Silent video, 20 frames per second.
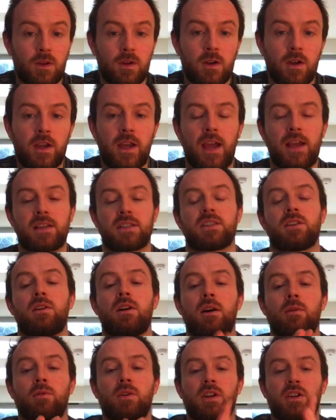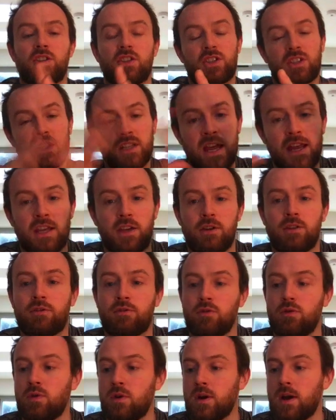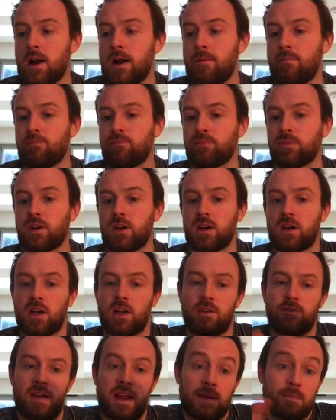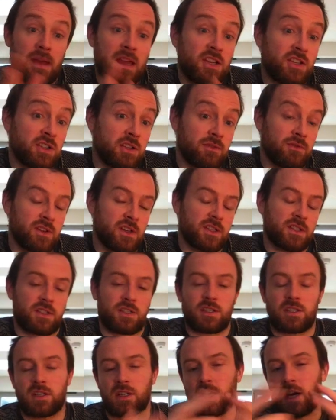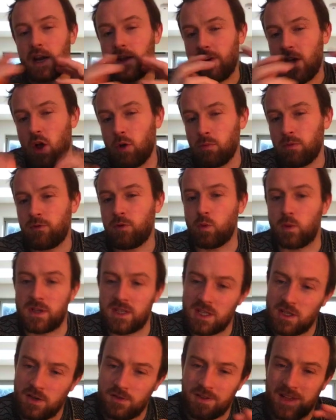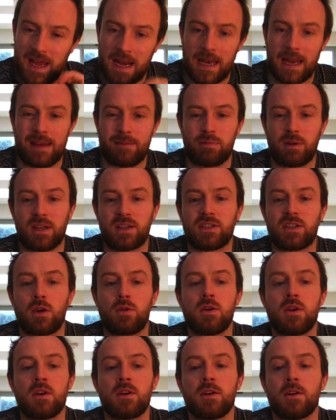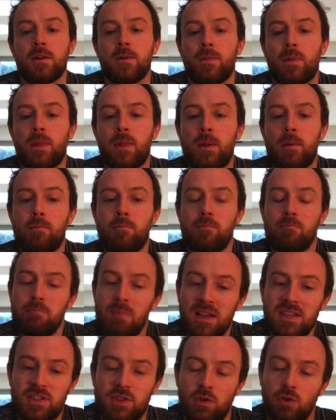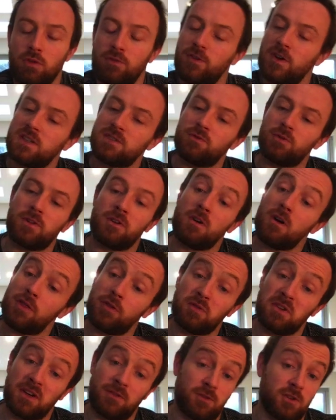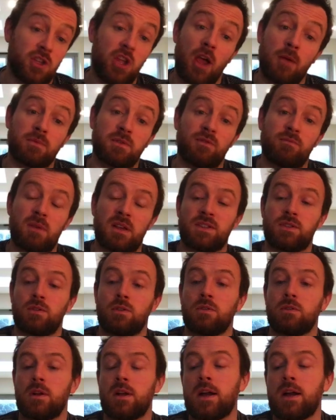Okay, so I want to just take you through a kind of animation of this just to kind of help before we kind of get labeling. So muscle, first of all, there are three different types of muscle.